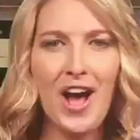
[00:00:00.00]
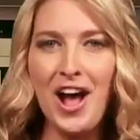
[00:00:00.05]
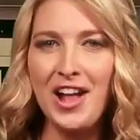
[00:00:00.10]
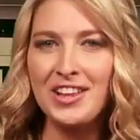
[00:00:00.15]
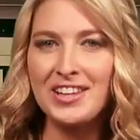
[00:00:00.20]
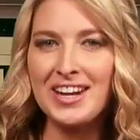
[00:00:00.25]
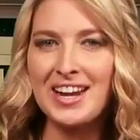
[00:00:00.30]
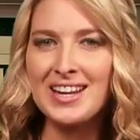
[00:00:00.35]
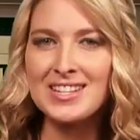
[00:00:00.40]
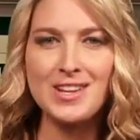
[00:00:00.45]

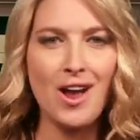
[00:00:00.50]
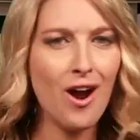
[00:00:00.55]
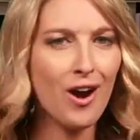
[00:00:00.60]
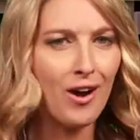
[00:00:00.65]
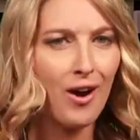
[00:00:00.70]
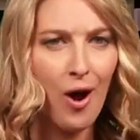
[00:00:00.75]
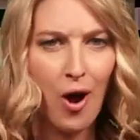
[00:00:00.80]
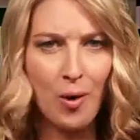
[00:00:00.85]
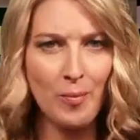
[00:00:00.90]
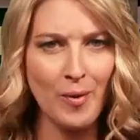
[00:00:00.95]
holidays
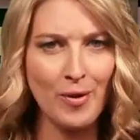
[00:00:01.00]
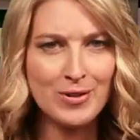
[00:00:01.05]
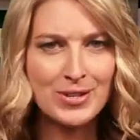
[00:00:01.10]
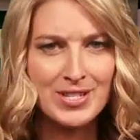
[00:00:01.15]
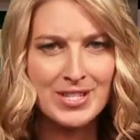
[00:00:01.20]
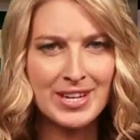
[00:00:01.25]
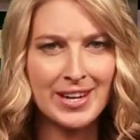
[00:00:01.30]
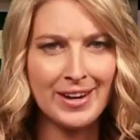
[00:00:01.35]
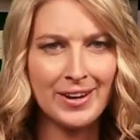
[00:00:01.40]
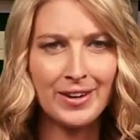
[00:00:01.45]
are
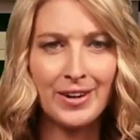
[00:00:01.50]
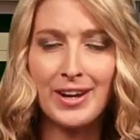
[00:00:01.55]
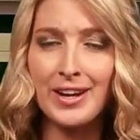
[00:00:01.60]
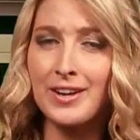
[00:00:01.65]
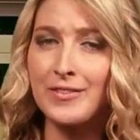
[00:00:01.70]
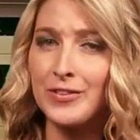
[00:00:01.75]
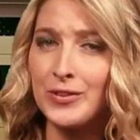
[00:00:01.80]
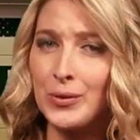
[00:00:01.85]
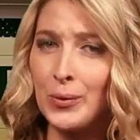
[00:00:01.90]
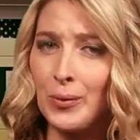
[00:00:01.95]
almost here,
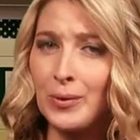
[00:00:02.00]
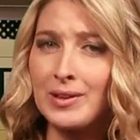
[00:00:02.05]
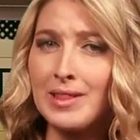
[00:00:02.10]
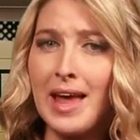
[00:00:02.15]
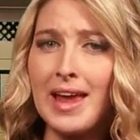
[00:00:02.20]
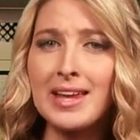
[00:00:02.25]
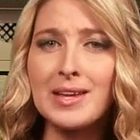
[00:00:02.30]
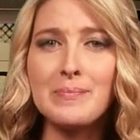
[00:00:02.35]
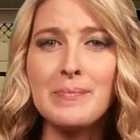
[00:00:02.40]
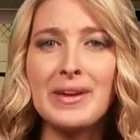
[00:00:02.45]
and if you're
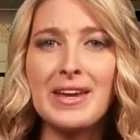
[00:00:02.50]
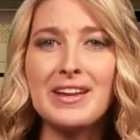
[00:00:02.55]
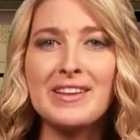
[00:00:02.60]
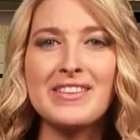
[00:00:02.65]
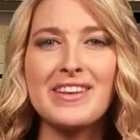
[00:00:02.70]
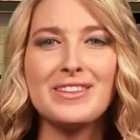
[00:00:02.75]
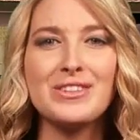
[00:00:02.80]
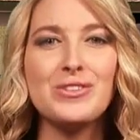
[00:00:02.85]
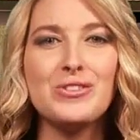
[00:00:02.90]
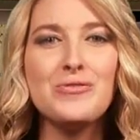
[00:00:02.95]
like me,
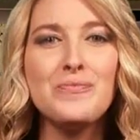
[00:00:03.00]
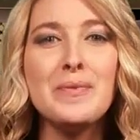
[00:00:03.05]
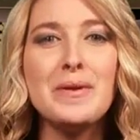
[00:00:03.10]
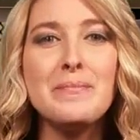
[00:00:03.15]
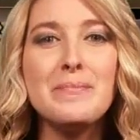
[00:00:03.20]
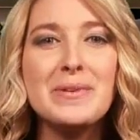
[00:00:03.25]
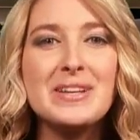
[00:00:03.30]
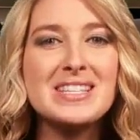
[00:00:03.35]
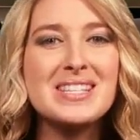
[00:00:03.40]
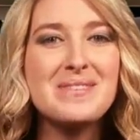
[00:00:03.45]
then you've
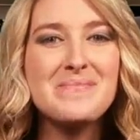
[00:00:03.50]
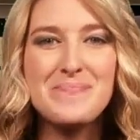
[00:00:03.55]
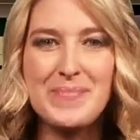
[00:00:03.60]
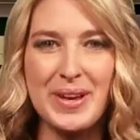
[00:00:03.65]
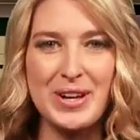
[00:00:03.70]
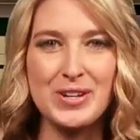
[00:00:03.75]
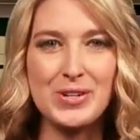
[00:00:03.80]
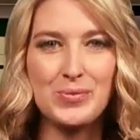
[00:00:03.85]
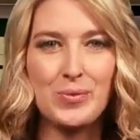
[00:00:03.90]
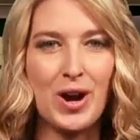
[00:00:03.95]
been busy
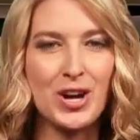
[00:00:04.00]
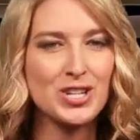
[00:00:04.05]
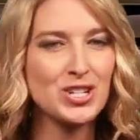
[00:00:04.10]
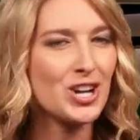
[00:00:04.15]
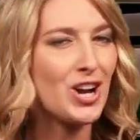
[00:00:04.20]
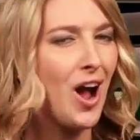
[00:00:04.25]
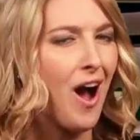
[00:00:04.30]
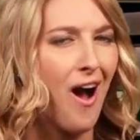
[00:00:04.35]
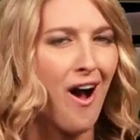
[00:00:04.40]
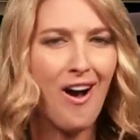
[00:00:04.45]
binge
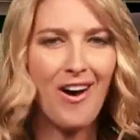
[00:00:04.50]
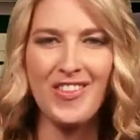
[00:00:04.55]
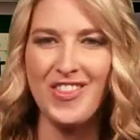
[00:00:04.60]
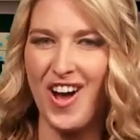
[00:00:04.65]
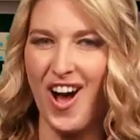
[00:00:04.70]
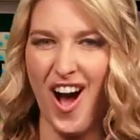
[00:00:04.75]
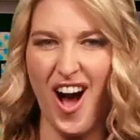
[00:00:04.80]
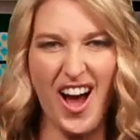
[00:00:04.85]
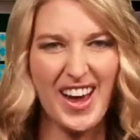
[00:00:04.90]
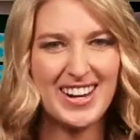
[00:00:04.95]
watching all
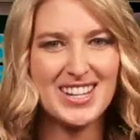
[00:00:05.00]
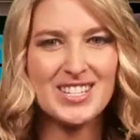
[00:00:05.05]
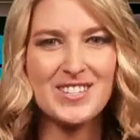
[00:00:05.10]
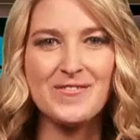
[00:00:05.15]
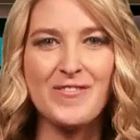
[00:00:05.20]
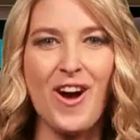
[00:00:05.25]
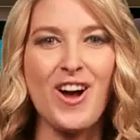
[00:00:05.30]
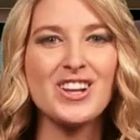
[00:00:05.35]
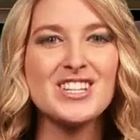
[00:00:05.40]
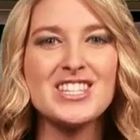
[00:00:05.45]
the
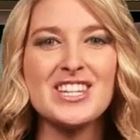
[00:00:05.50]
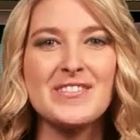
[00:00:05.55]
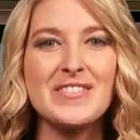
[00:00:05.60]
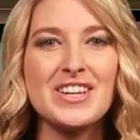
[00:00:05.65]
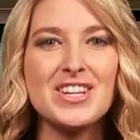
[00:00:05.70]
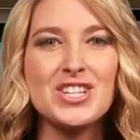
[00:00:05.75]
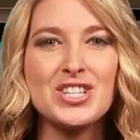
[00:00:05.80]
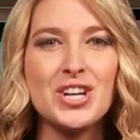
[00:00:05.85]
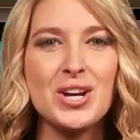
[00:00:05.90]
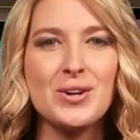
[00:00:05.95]
hottest fall
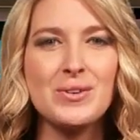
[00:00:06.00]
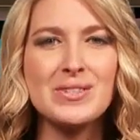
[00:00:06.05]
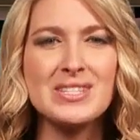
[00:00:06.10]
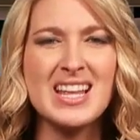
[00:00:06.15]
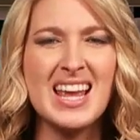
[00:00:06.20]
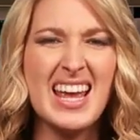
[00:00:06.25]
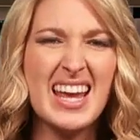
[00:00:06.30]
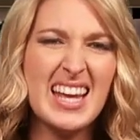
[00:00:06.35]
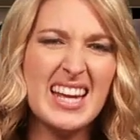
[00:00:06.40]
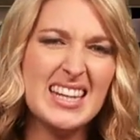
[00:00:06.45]
TV shows
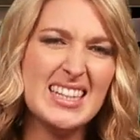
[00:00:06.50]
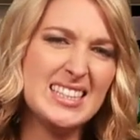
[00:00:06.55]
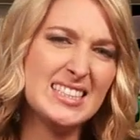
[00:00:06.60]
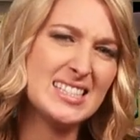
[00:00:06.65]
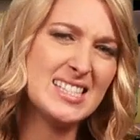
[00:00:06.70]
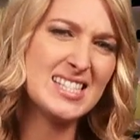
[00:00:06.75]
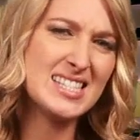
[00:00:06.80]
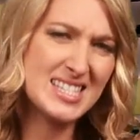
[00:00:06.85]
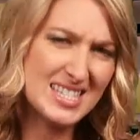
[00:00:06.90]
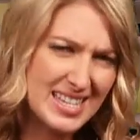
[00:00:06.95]

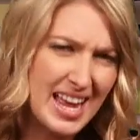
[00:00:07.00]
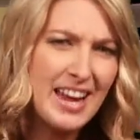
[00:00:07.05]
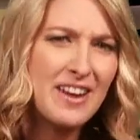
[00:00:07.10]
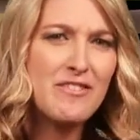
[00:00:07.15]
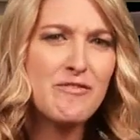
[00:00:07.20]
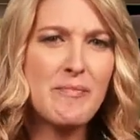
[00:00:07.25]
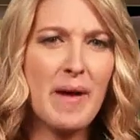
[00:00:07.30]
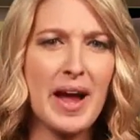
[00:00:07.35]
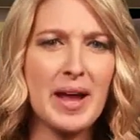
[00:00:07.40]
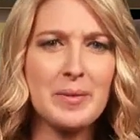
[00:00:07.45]
instead
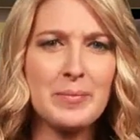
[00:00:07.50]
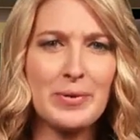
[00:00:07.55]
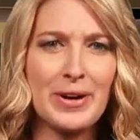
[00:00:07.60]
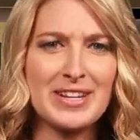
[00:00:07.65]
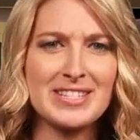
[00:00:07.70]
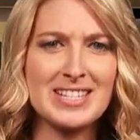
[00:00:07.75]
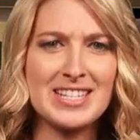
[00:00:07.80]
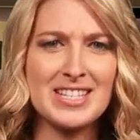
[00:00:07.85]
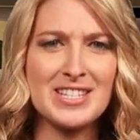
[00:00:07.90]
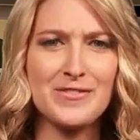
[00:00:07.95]
of buying
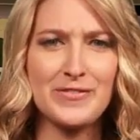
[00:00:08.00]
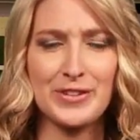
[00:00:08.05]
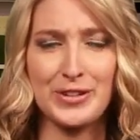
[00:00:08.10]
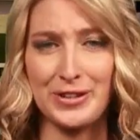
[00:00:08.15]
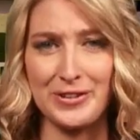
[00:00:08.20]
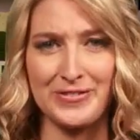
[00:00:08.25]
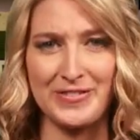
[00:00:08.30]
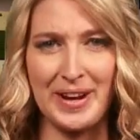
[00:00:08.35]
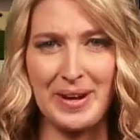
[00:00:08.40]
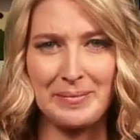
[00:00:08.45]
presents for
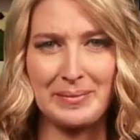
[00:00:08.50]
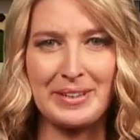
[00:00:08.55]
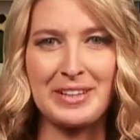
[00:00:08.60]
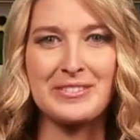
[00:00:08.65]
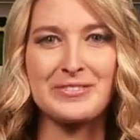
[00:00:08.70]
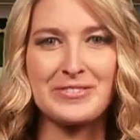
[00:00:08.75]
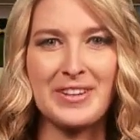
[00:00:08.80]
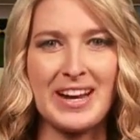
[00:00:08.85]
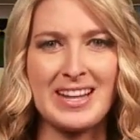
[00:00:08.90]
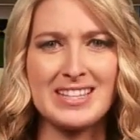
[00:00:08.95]
your family
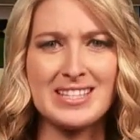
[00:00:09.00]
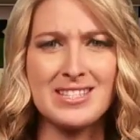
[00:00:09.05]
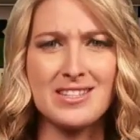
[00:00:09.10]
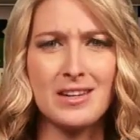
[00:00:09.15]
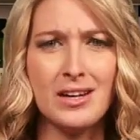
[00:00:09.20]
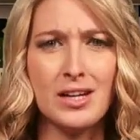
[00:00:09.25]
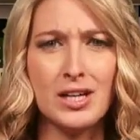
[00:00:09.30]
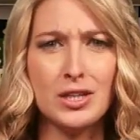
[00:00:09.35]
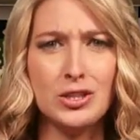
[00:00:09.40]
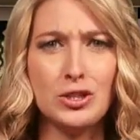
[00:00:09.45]
and friends.
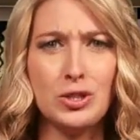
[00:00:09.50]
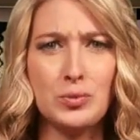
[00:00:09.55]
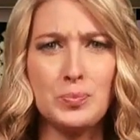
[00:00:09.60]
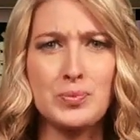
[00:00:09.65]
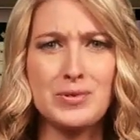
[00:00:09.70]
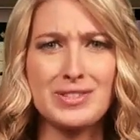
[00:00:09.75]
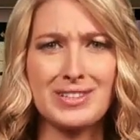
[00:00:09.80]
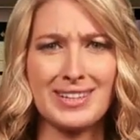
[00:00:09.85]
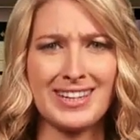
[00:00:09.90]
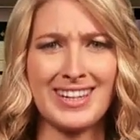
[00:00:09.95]
Oops.